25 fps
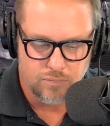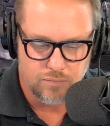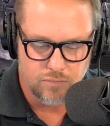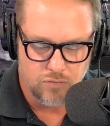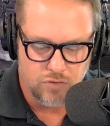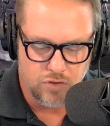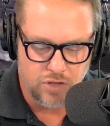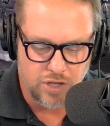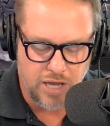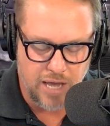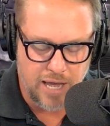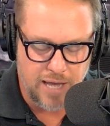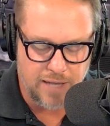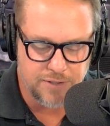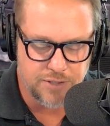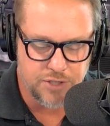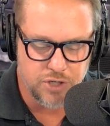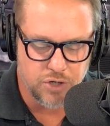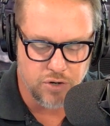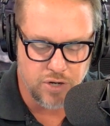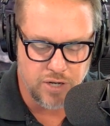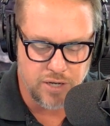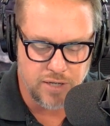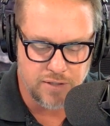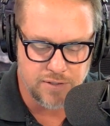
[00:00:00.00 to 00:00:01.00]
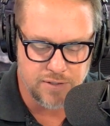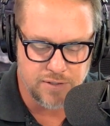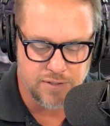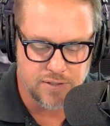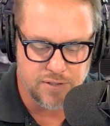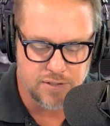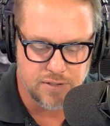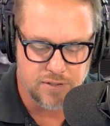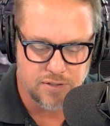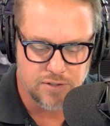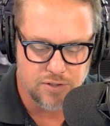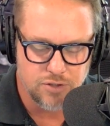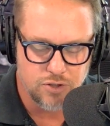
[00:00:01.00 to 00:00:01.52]
The answer
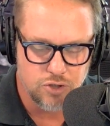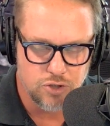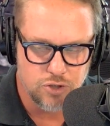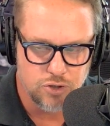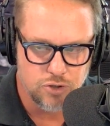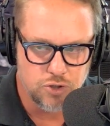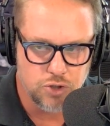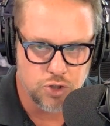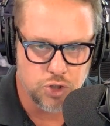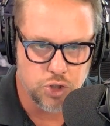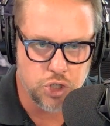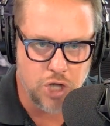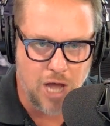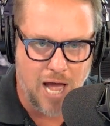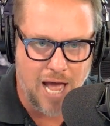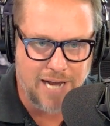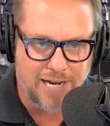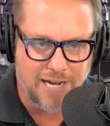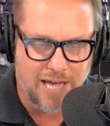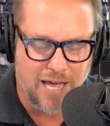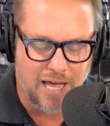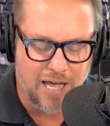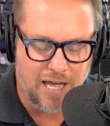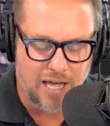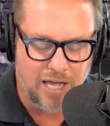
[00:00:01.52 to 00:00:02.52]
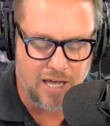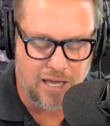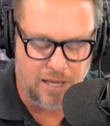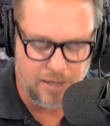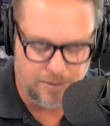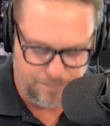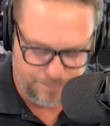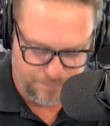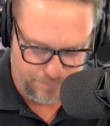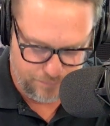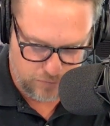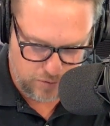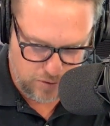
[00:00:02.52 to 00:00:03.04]
is China.
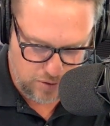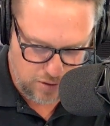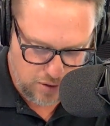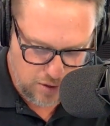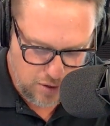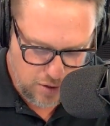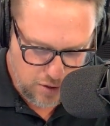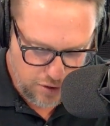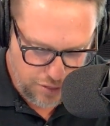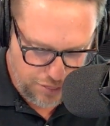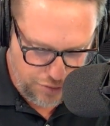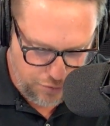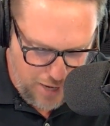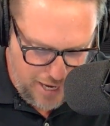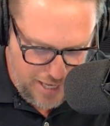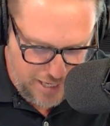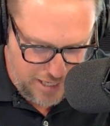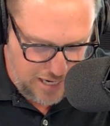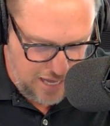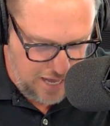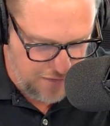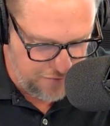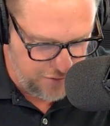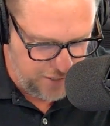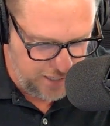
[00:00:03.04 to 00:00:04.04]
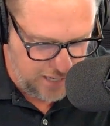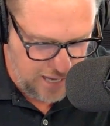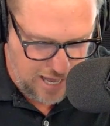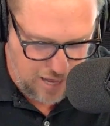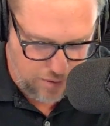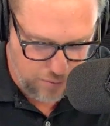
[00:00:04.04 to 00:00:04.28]
3-0, Hot